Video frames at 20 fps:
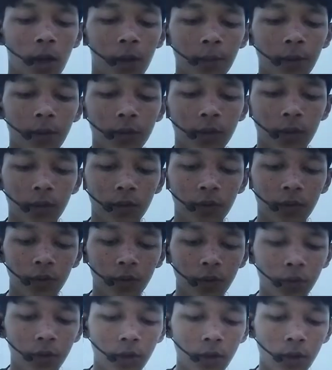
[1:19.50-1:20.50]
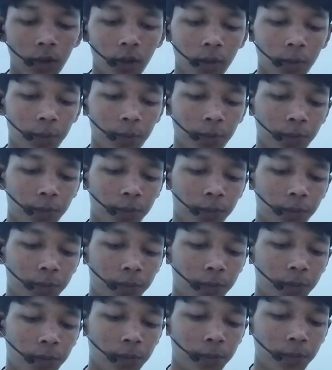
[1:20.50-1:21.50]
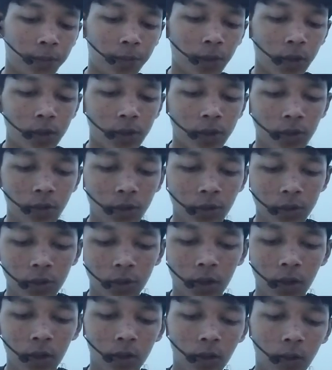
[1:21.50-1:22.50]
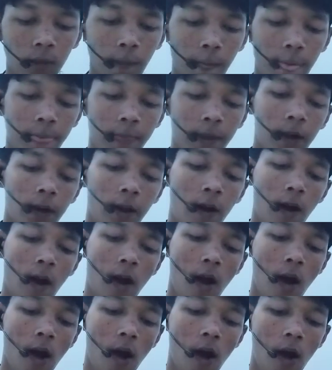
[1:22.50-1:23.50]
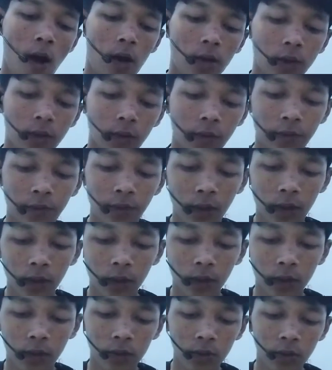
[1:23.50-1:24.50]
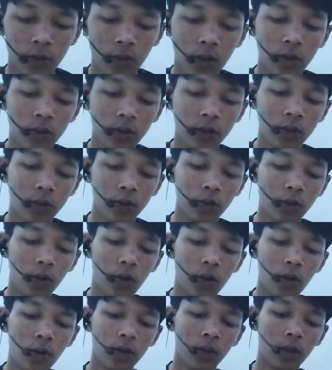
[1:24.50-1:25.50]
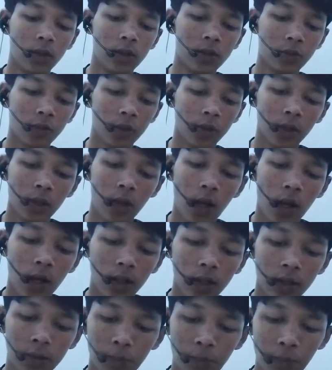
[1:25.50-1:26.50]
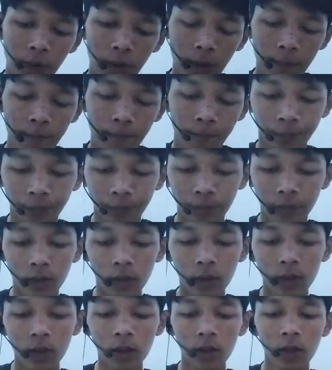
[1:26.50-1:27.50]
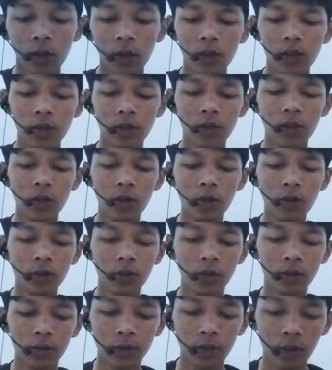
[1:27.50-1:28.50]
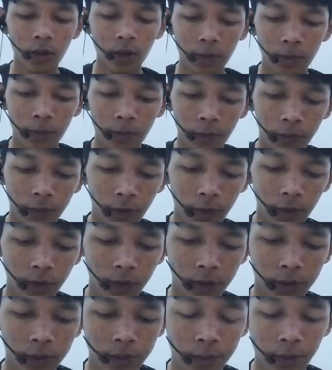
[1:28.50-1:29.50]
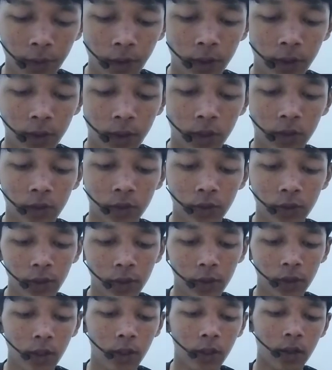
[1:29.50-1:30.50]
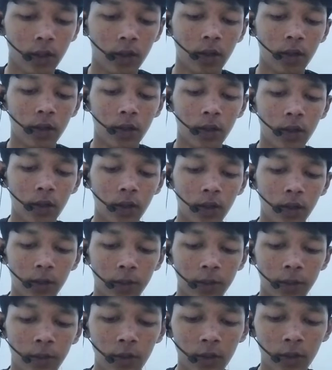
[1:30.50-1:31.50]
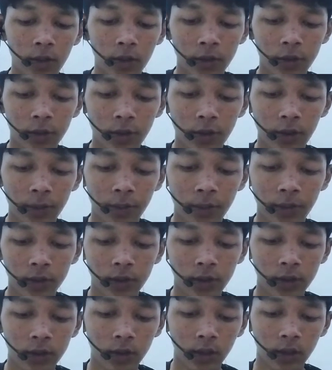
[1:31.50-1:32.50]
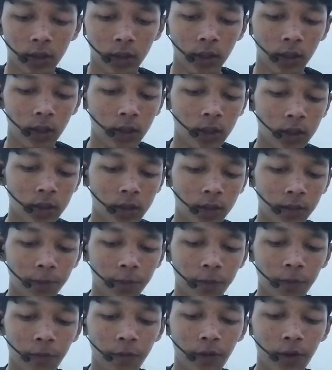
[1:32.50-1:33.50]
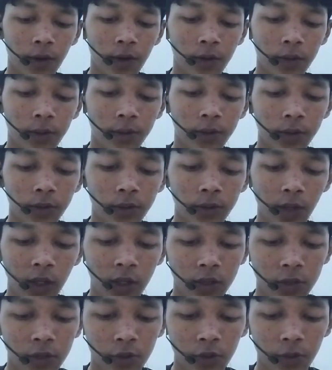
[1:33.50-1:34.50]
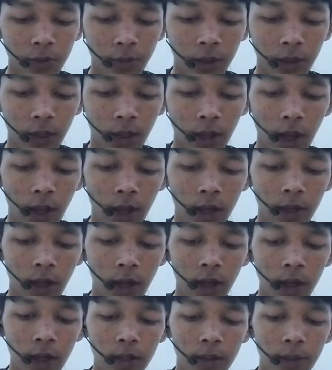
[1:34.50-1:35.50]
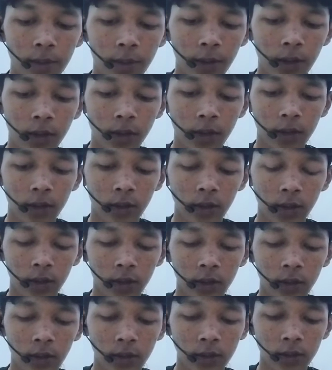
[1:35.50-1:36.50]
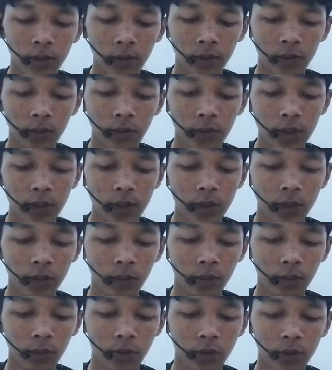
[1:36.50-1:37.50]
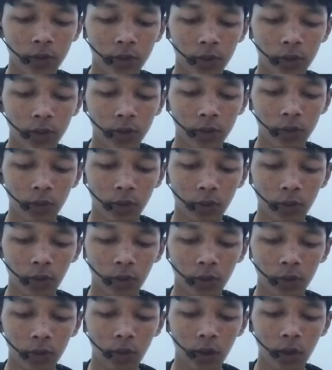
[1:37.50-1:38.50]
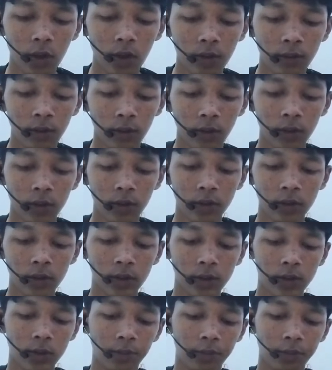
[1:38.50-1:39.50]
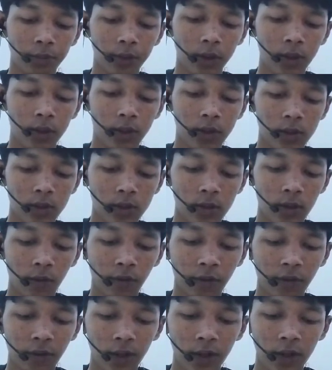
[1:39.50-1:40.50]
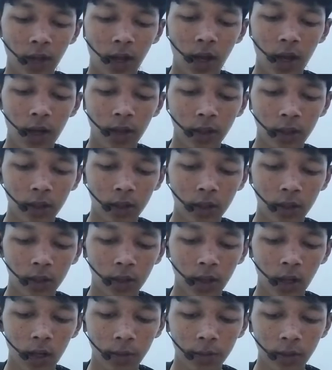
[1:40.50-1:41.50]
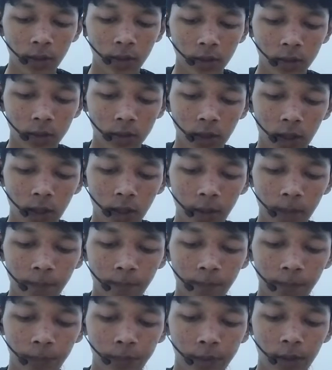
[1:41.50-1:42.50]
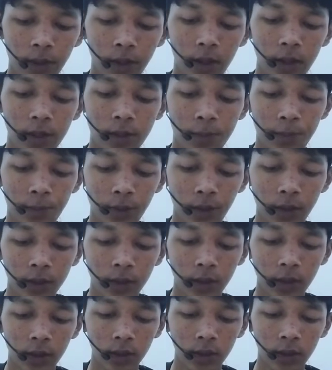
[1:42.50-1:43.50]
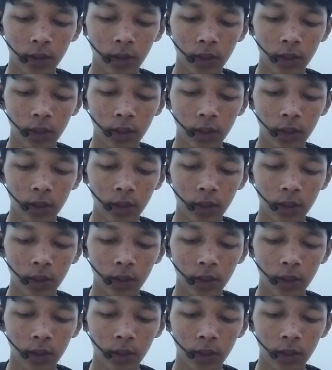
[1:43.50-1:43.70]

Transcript: putting further pressures on the Fed to continue on its rate hike spree. The longer term view is pretty clear here that monetary policy is a very blunt instrument and anybody that thought inflation would start to roll over just because the Fed hiked a couple times is pretty